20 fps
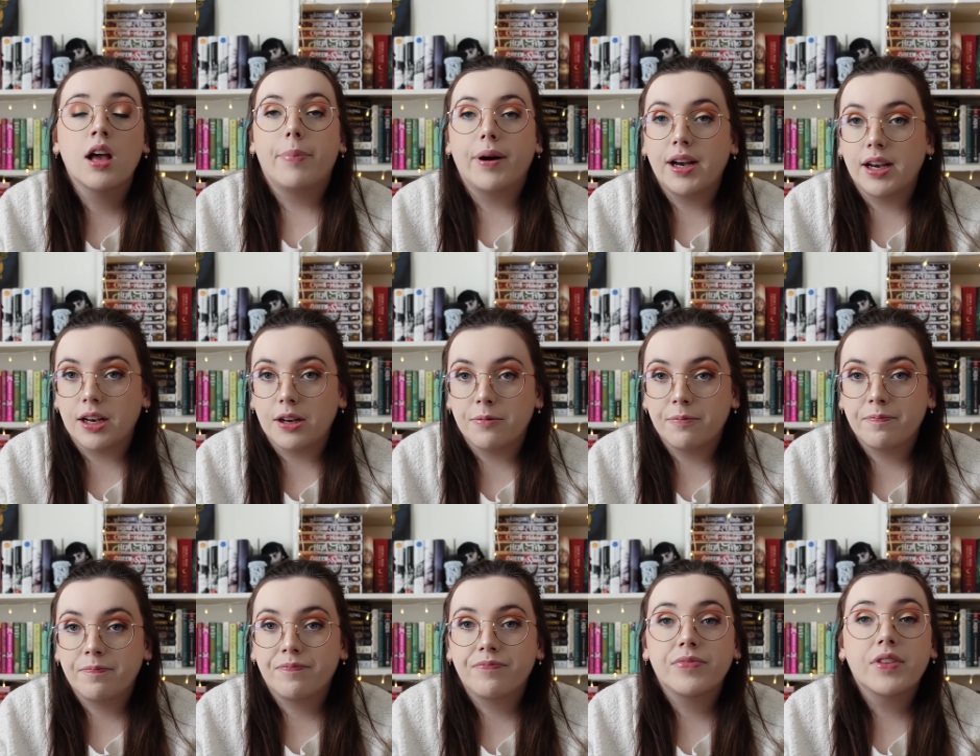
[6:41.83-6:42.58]
But
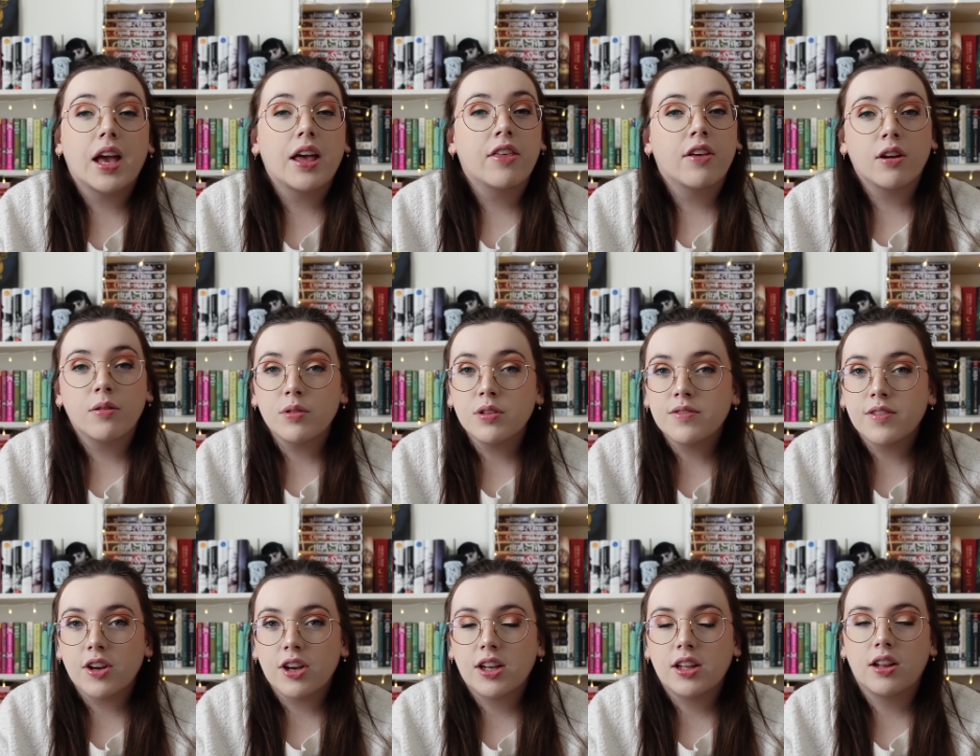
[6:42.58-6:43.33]
I thought it was
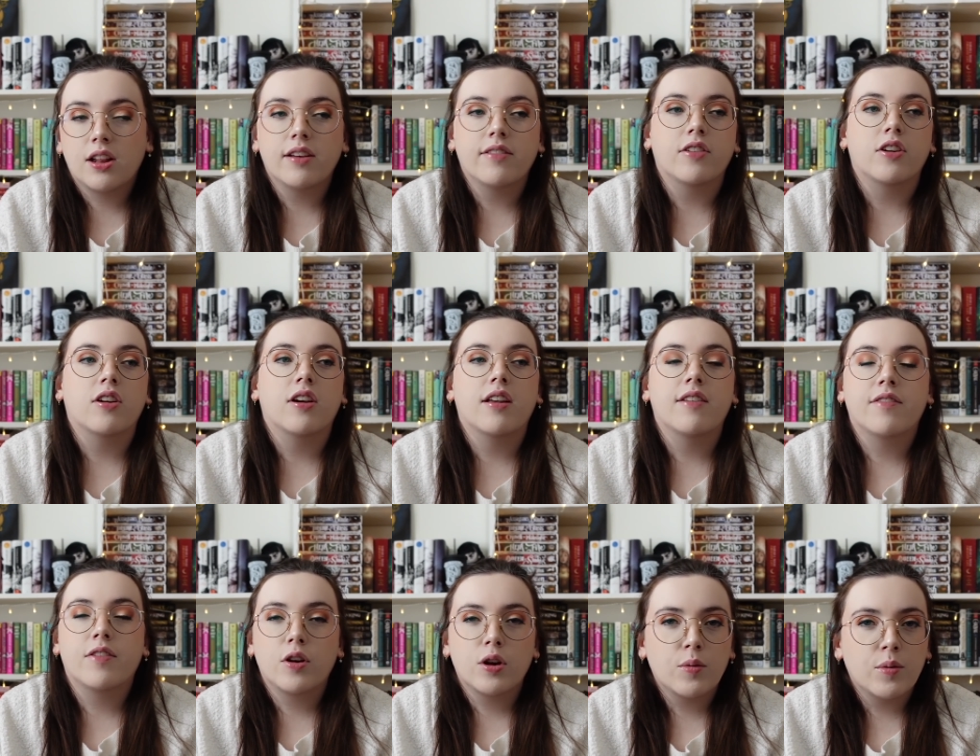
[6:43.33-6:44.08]
very clever
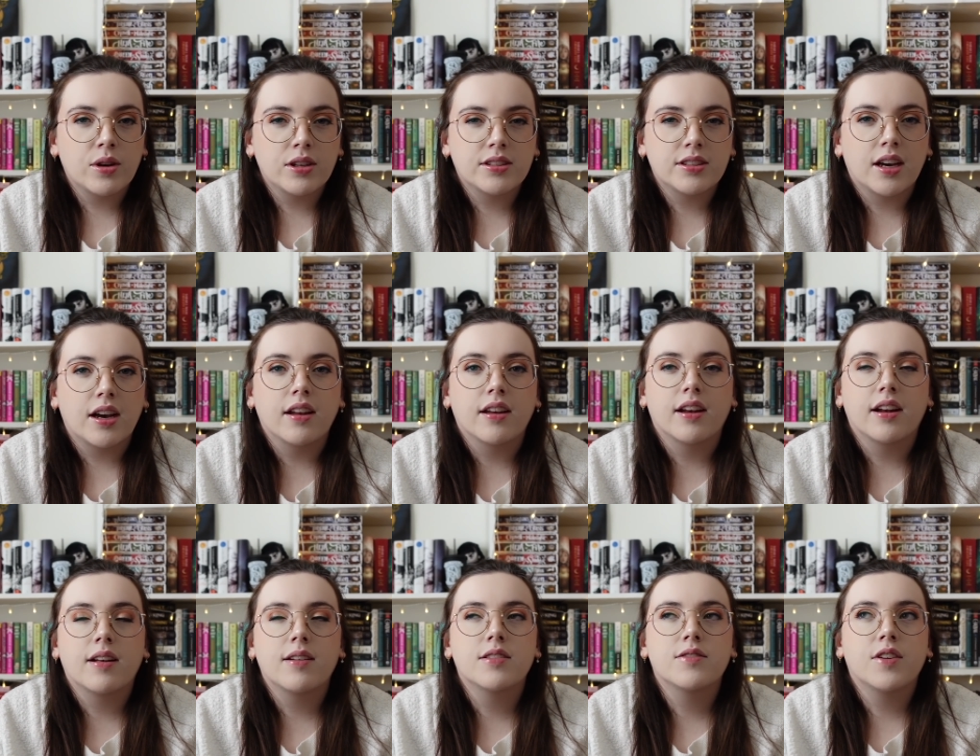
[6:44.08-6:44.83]
and very well done.
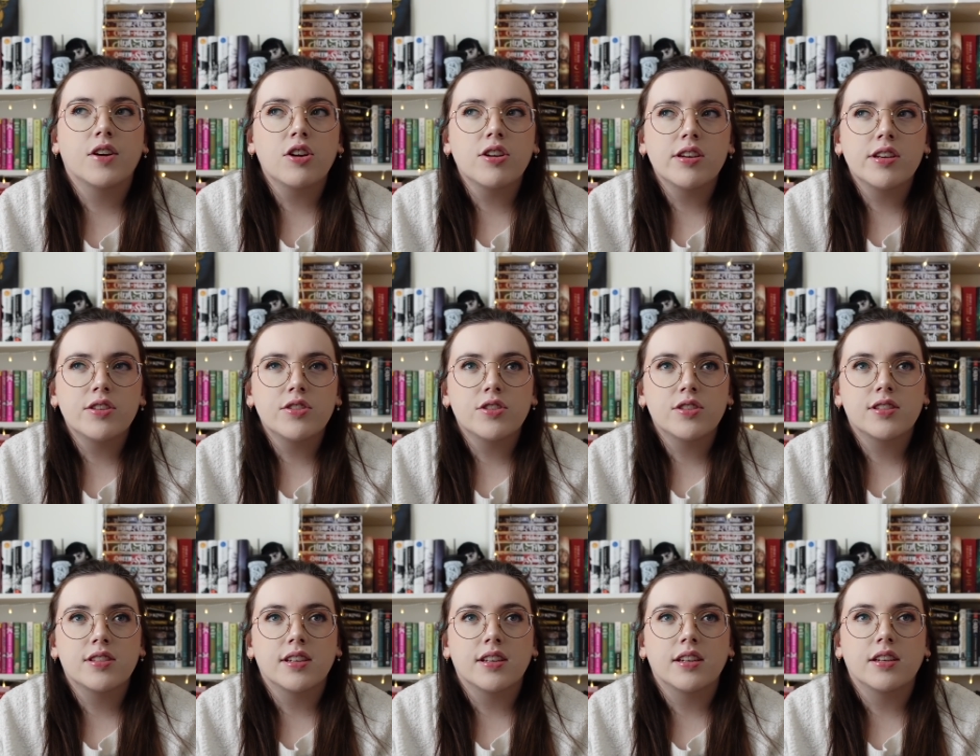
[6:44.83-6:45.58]
And I was very
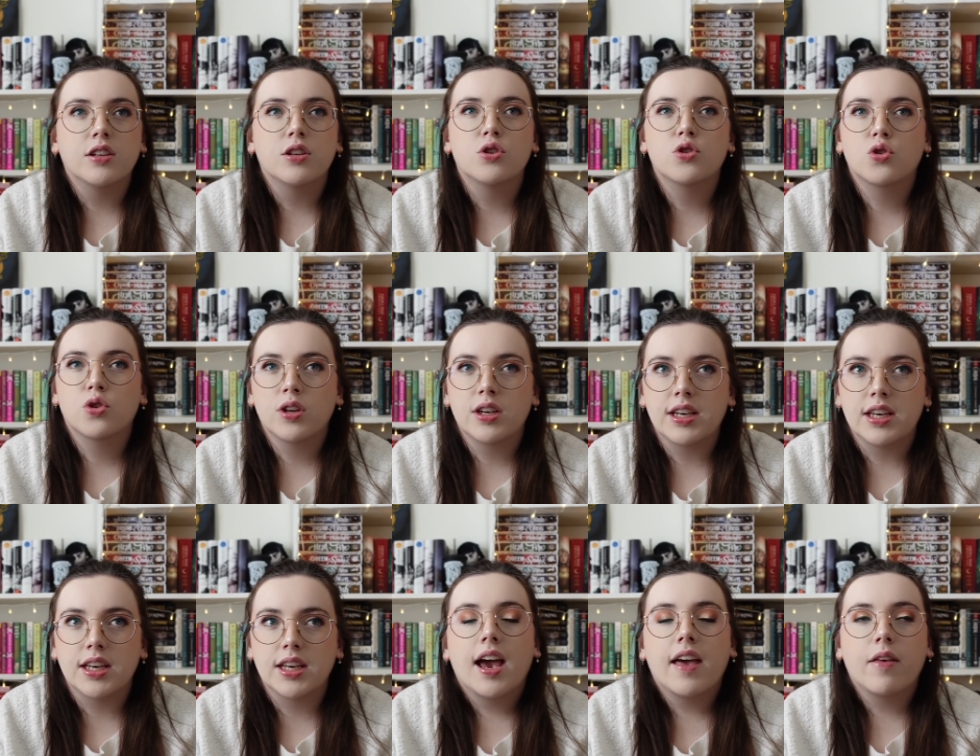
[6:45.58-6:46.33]
interested and
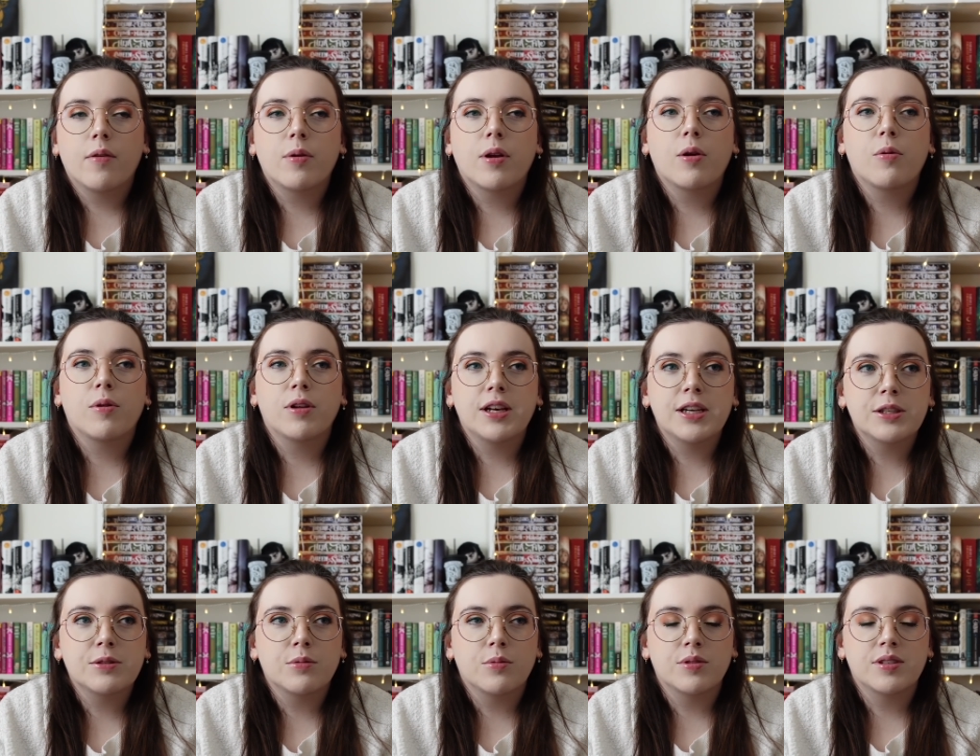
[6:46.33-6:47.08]
intrigued. And then when I
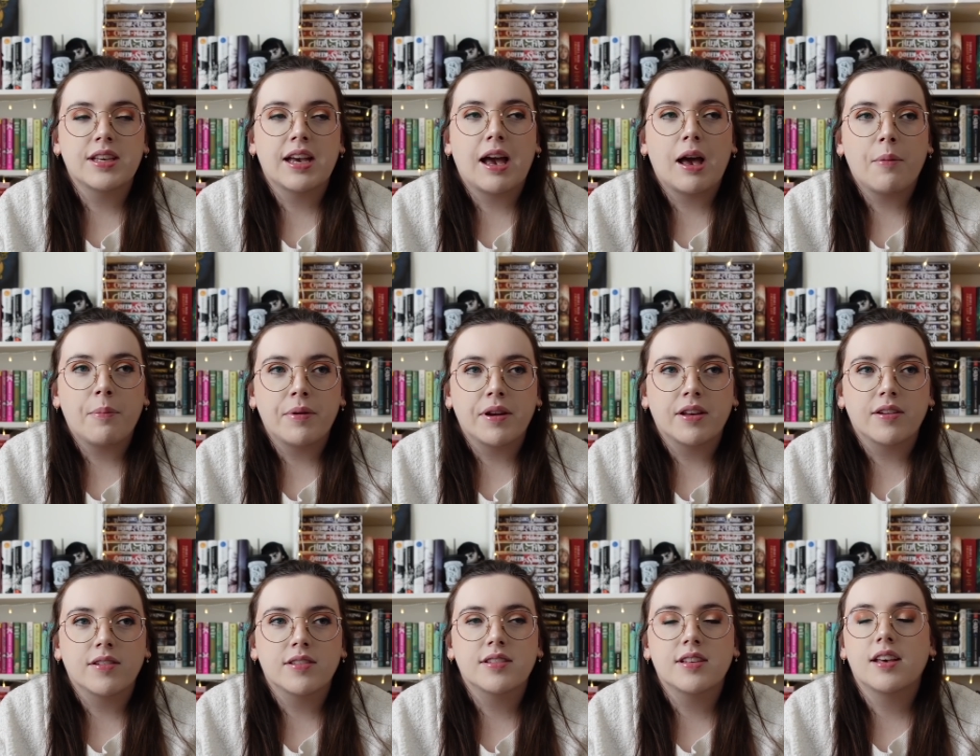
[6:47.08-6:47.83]
realized what was
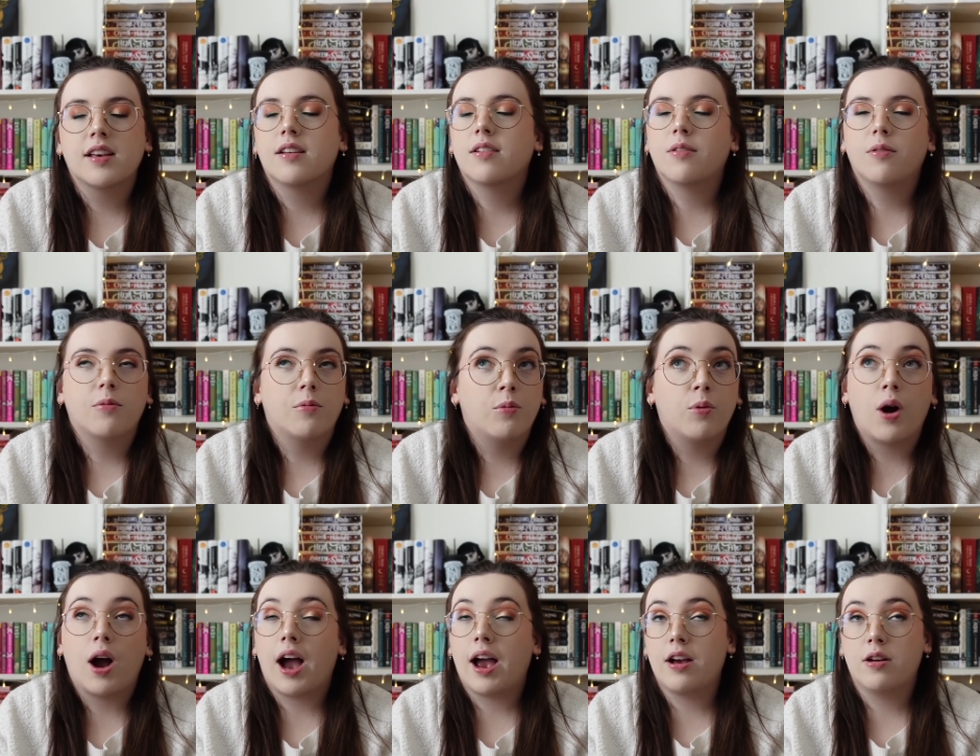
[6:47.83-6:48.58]
happening, I was like,
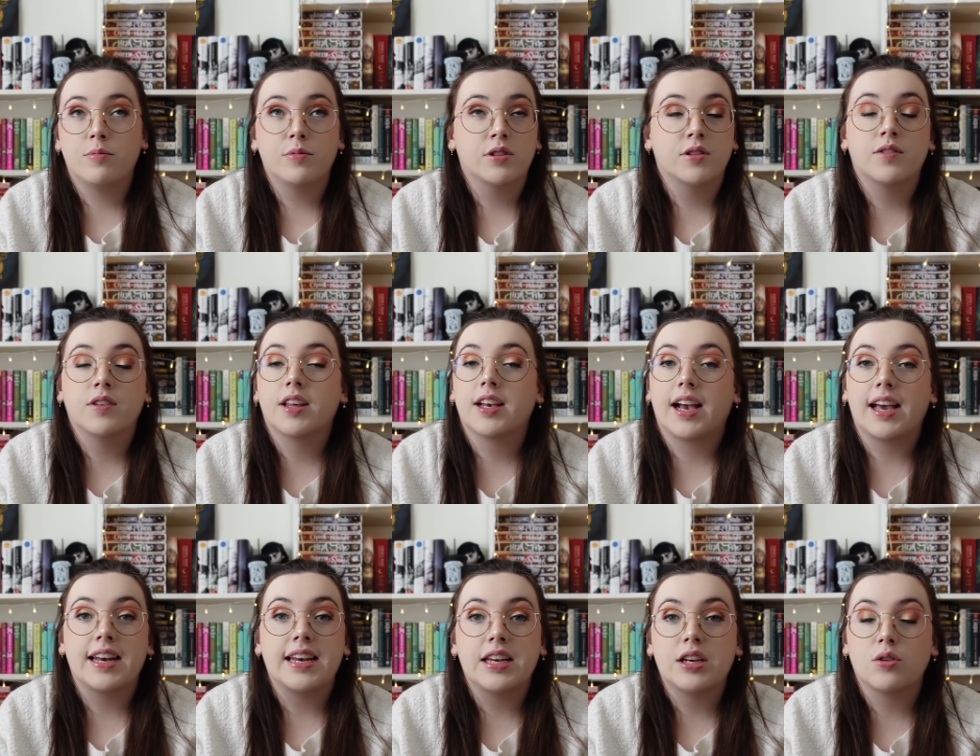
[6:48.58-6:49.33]
well, I almost feel like
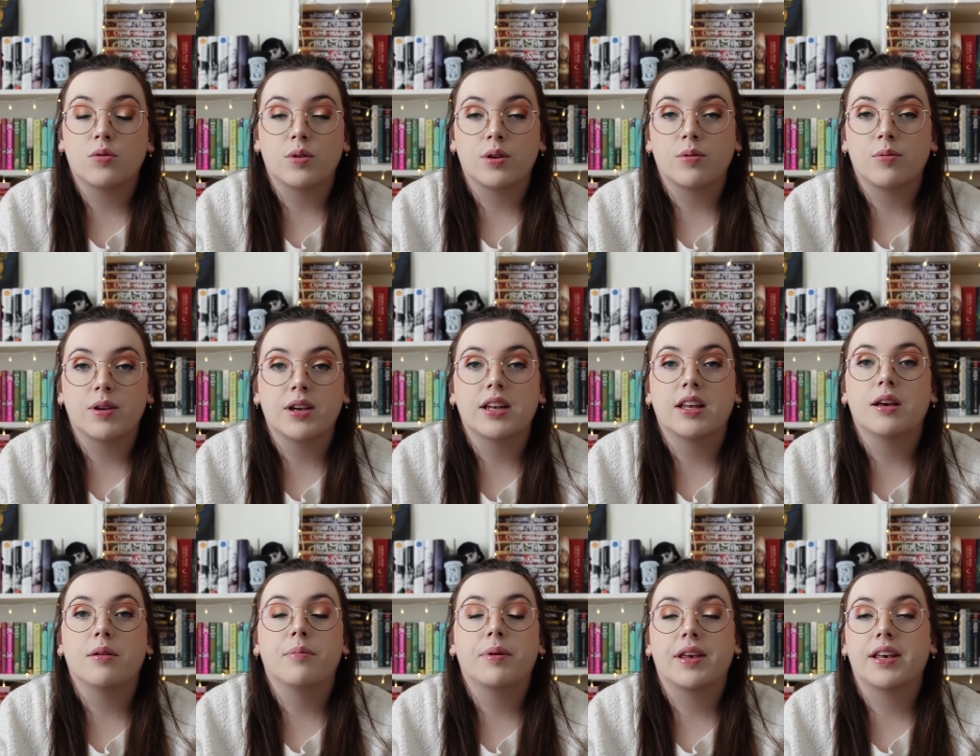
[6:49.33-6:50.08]
I need to reread
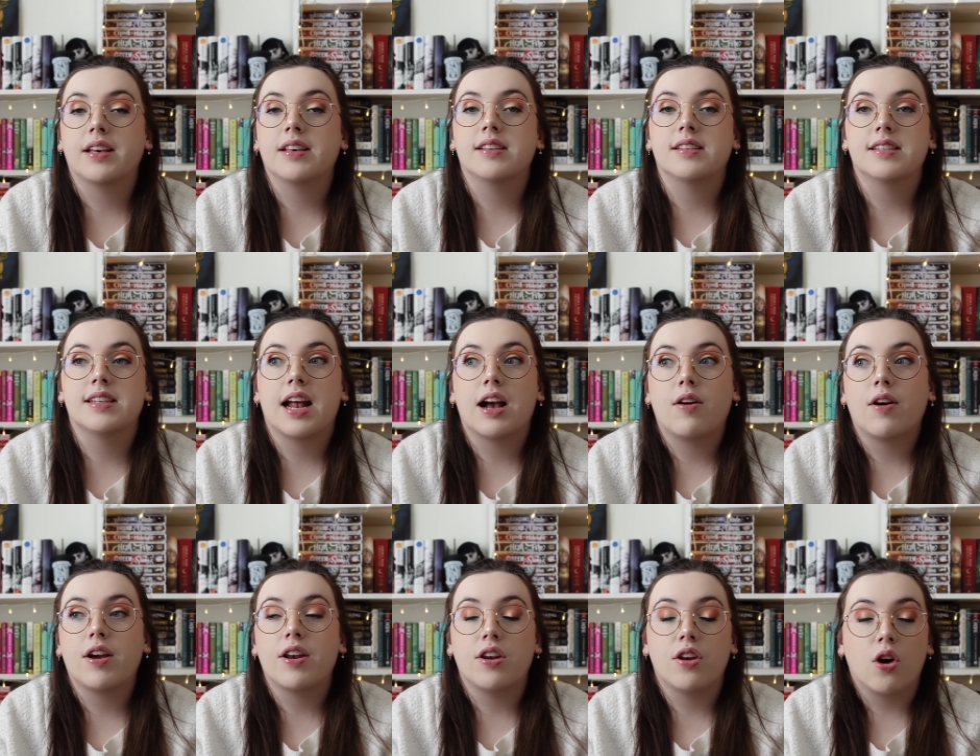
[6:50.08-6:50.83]
it because now
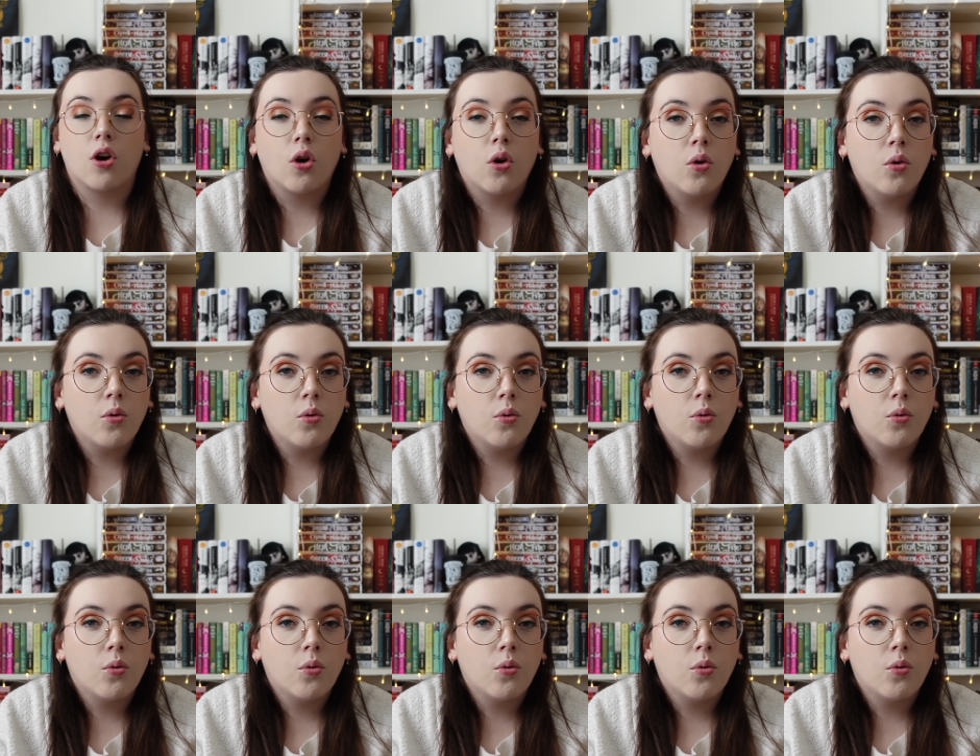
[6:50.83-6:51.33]
I know